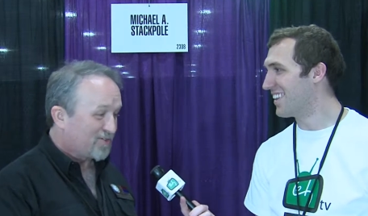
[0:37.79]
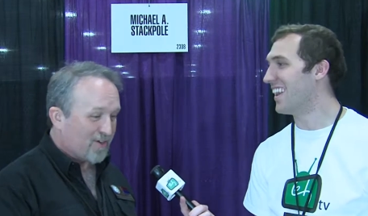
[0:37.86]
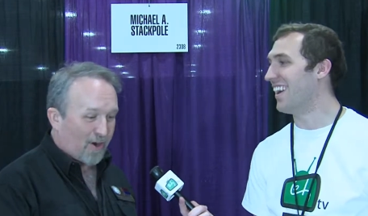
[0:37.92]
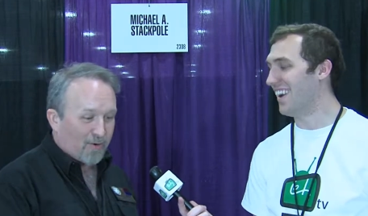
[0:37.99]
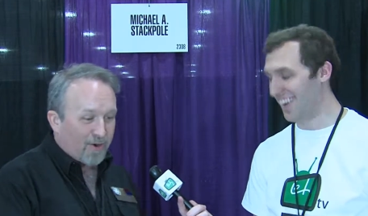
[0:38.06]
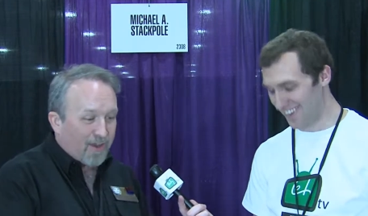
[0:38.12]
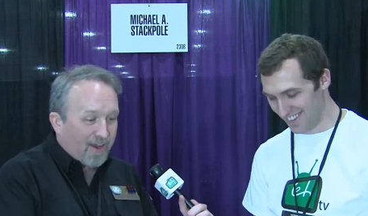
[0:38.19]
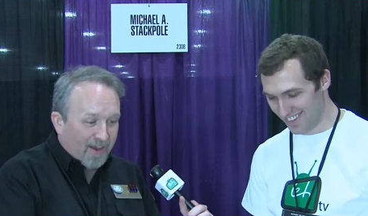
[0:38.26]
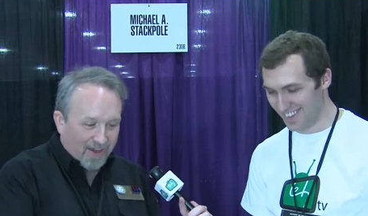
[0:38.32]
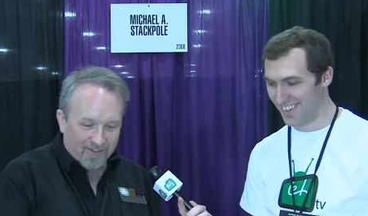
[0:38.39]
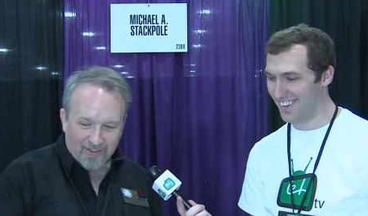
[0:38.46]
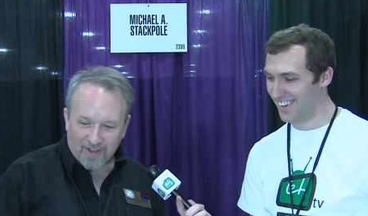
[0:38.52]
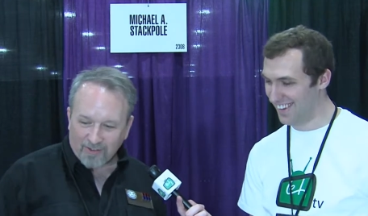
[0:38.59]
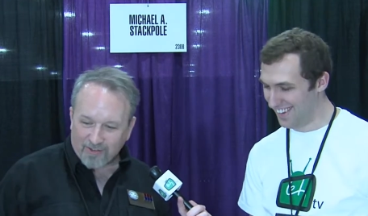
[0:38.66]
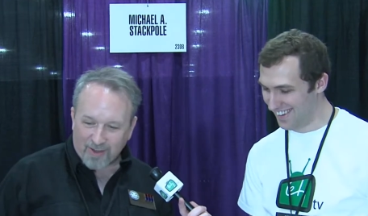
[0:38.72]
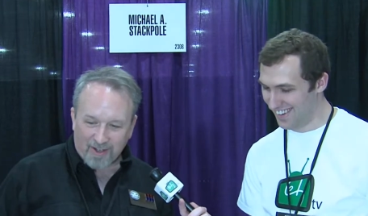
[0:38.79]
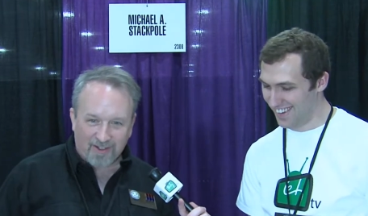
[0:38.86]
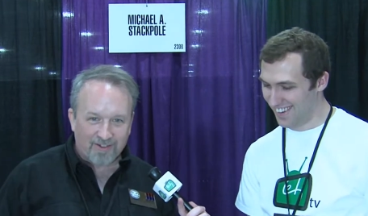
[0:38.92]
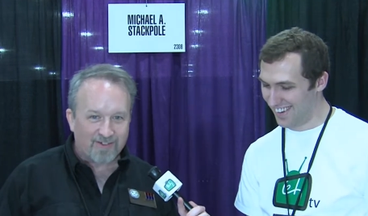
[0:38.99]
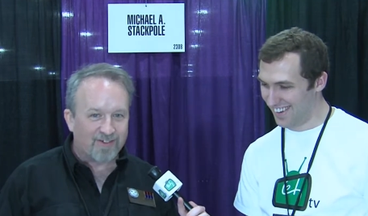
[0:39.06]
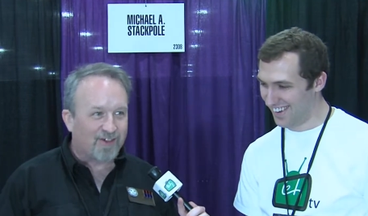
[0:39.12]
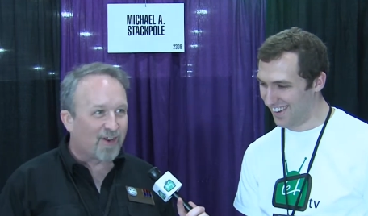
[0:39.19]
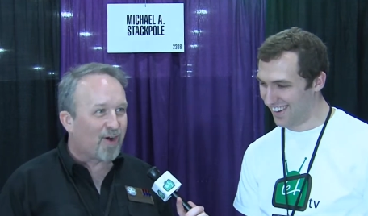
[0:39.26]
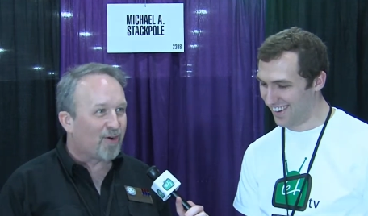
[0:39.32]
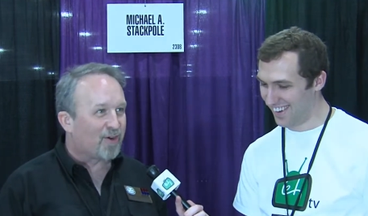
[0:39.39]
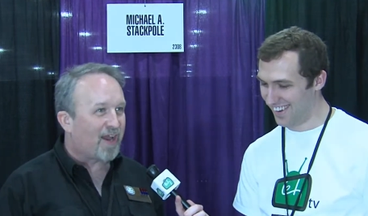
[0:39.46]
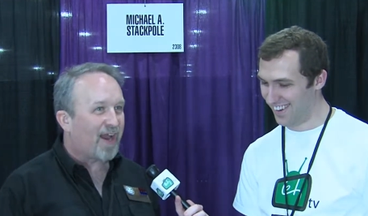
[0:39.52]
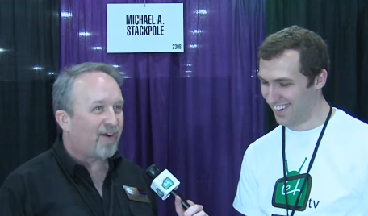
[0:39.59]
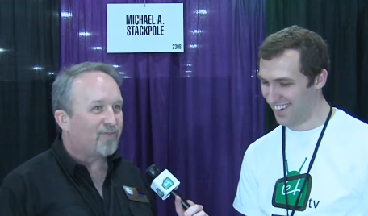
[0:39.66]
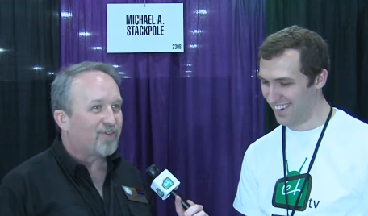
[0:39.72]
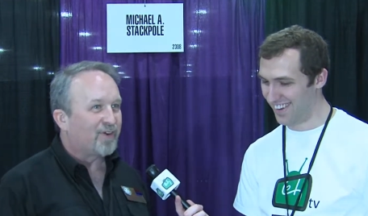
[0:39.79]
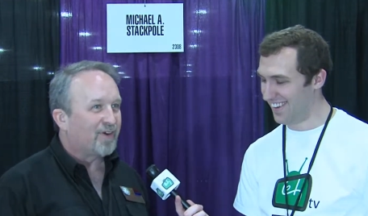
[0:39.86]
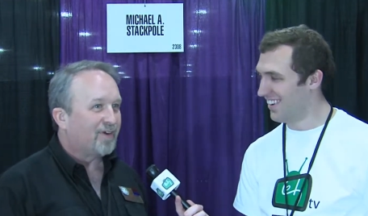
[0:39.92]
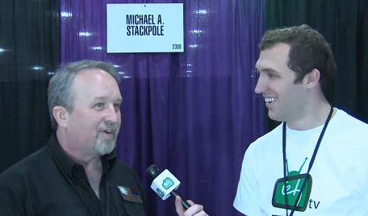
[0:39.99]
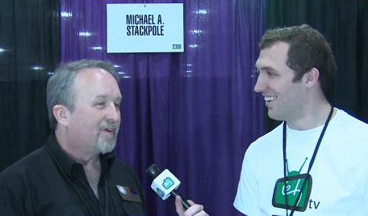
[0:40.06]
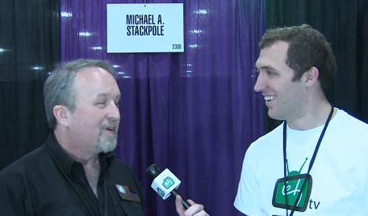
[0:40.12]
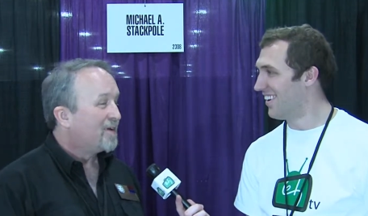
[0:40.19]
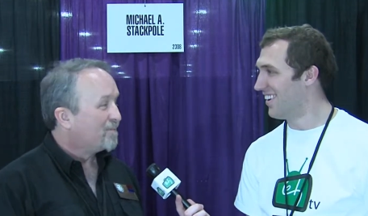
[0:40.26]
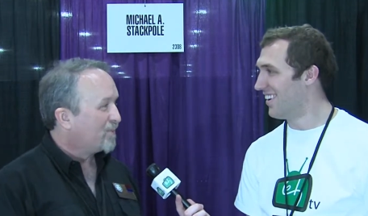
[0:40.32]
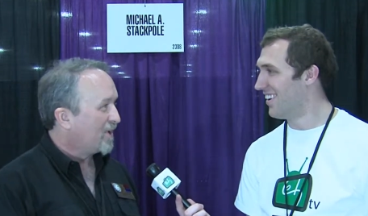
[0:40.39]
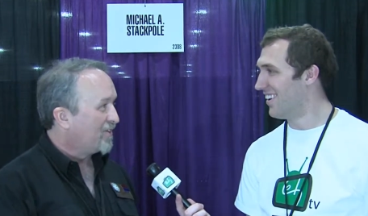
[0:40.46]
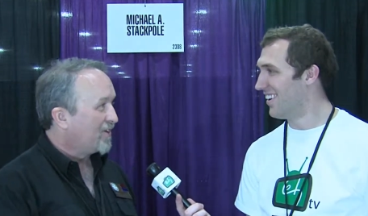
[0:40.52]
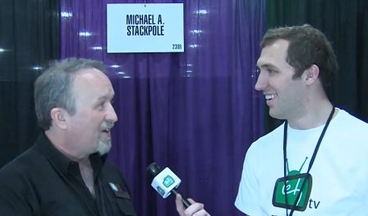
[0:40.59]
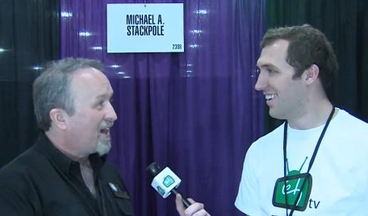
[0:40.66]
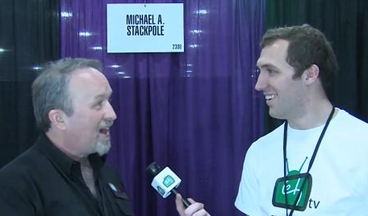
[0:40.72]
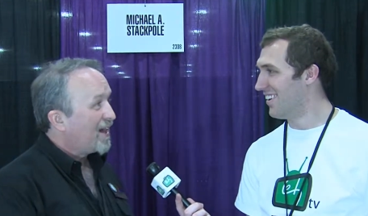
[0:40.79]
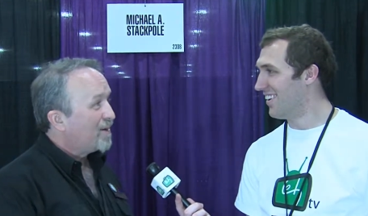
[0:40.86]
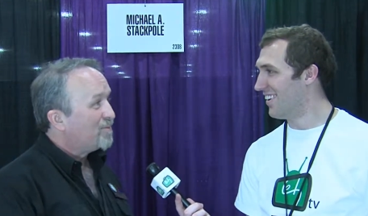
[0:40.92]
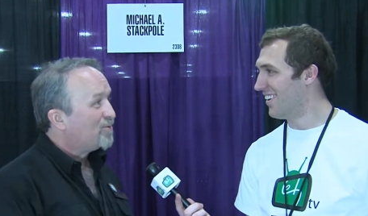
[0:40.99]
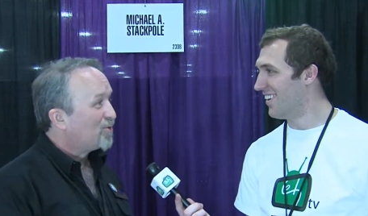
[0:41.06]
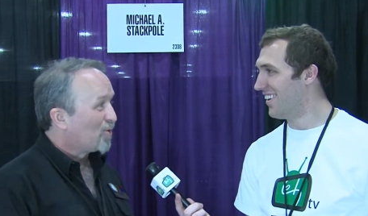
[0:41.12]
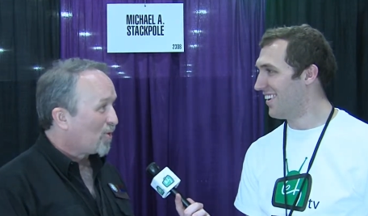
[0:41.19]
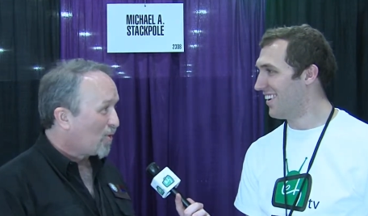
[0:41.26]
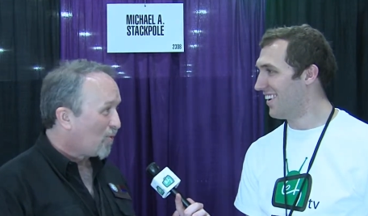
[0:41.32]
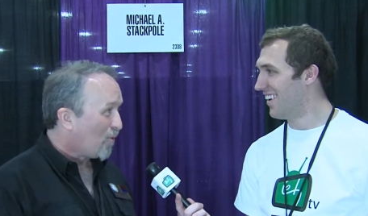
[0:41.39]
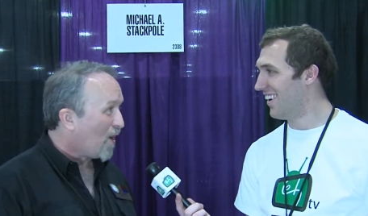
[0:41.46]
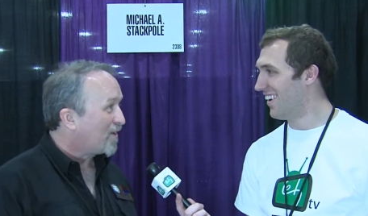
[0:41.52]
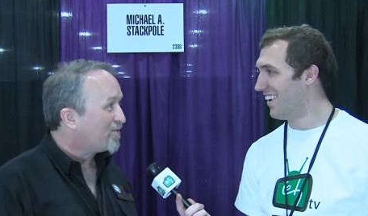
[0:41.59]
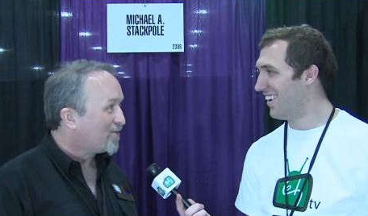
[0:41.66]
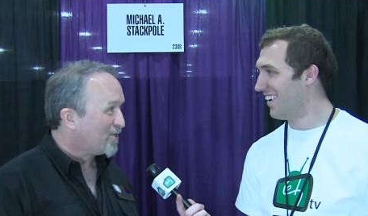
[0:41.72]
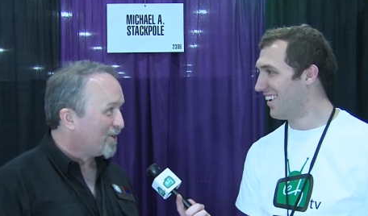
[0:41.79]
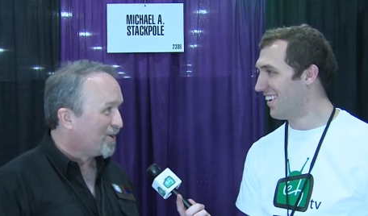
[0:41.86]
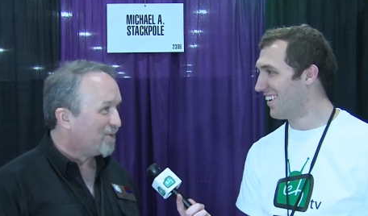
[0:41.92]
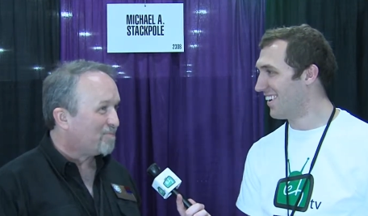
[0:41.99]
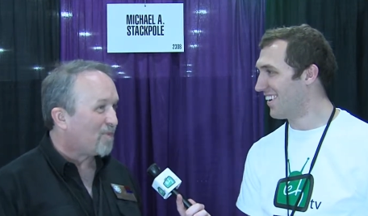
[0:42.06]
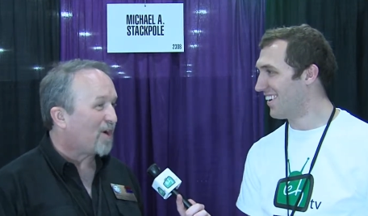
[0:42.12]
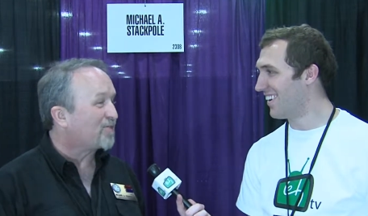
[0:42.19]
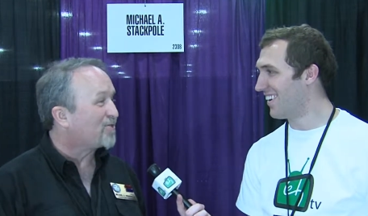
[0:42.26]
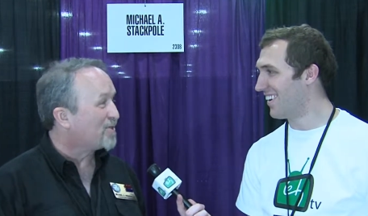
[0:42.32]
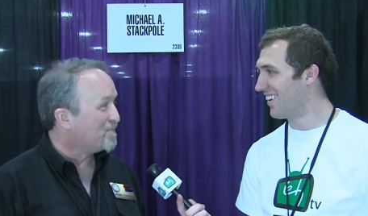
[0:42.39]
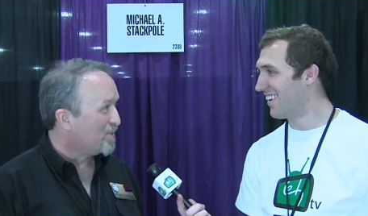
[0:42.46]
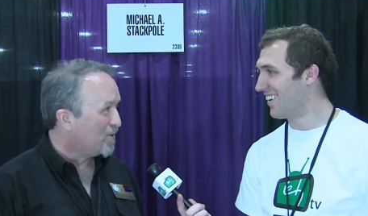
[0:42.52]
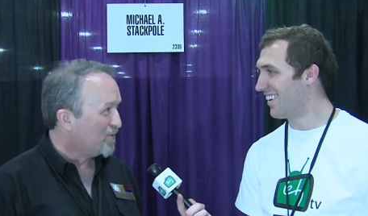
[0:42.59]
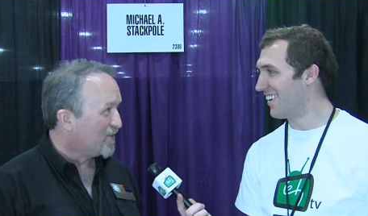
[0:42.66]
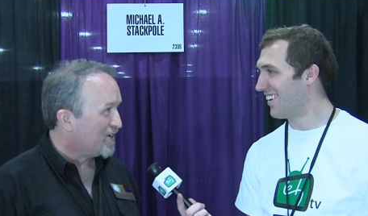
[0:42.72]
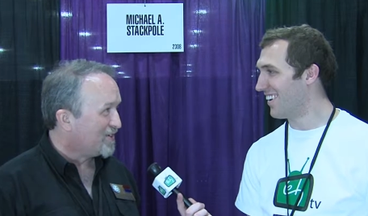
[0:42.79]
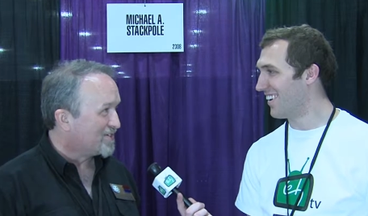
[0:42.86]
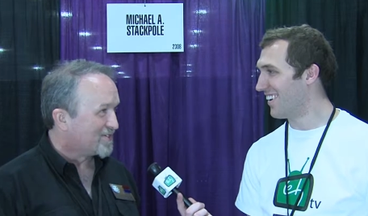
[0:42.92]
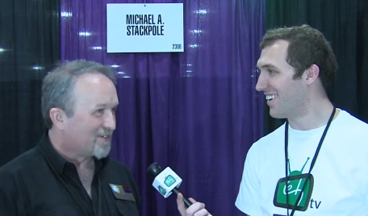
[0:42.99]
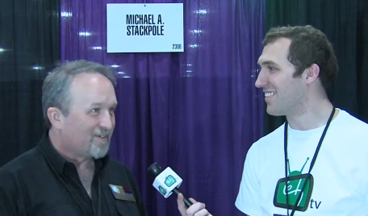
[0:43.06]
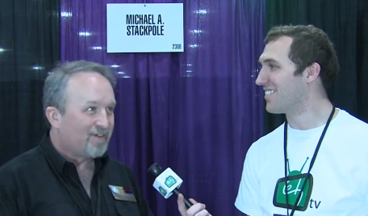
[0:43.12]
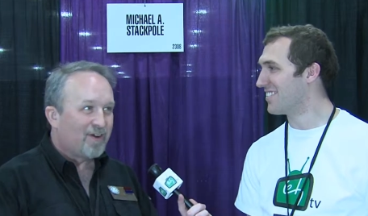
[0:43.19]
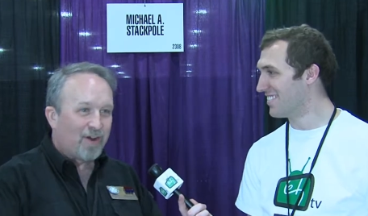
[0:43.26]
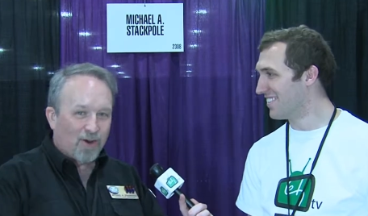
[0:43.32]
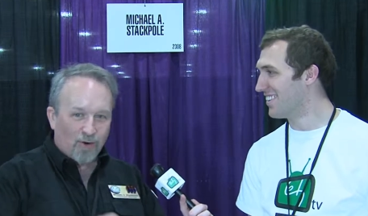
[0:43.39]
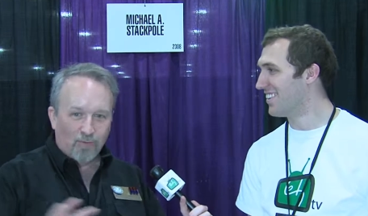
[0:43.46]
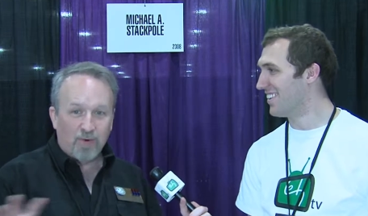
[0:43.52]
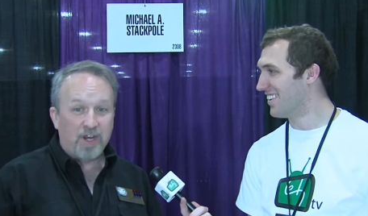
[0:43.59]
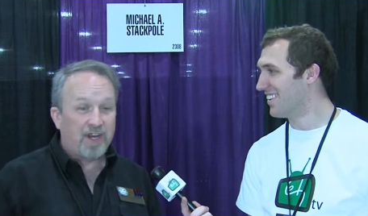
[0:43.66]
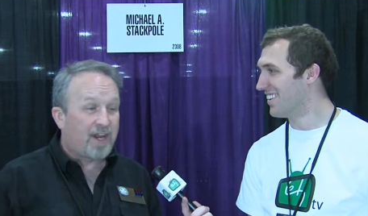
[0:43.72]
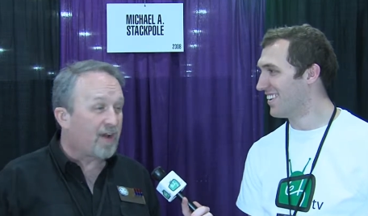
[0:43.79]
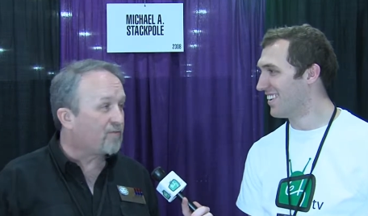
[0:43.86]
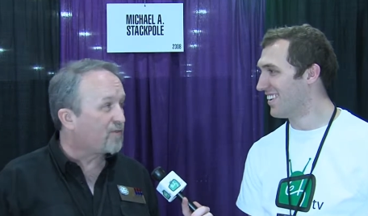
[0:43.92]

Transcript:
Speaker 1: So in these things, you know, you have to play the games or watch the watch the movies and read